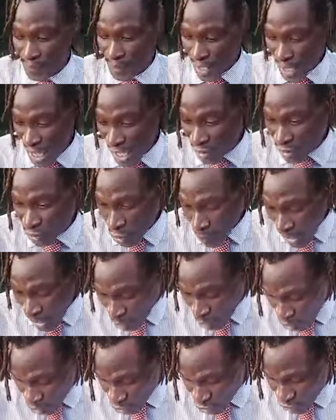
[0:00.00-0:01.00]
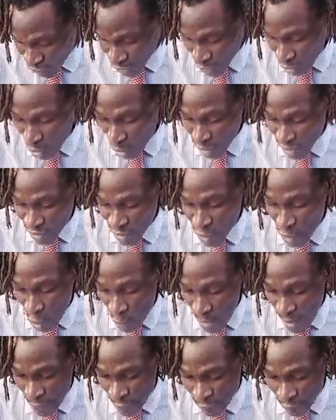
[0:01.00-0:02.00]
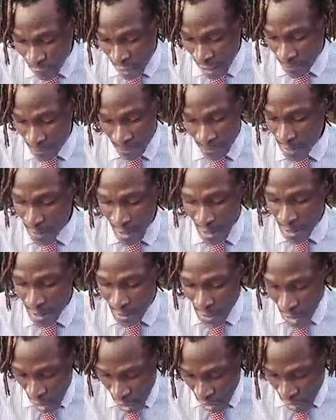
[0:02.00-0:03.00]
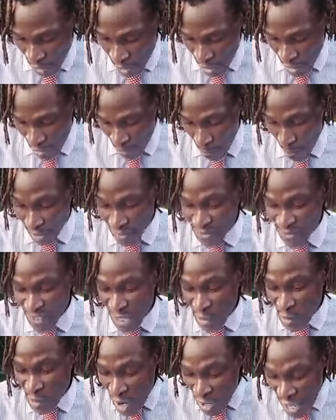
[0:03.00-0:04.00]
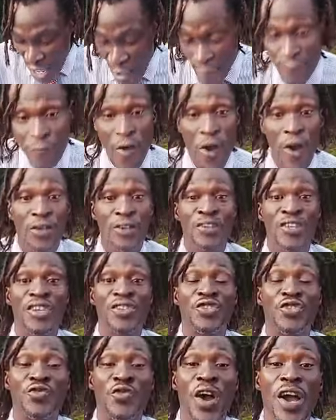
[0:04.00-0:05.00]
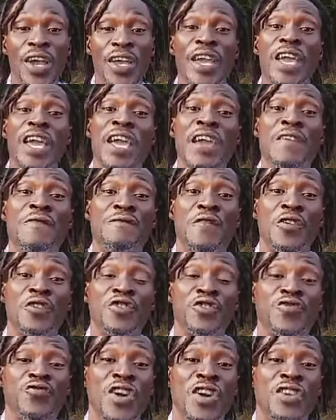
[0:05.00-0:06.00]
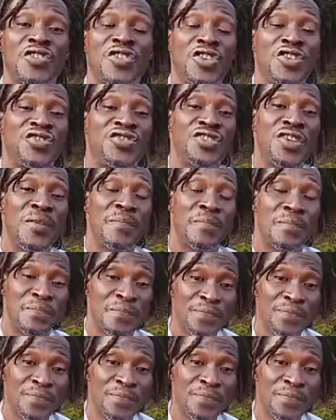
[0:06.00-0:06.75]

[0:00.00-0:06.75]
a sober country, all things go well for them. No, but then go there for destroy infrastructures them.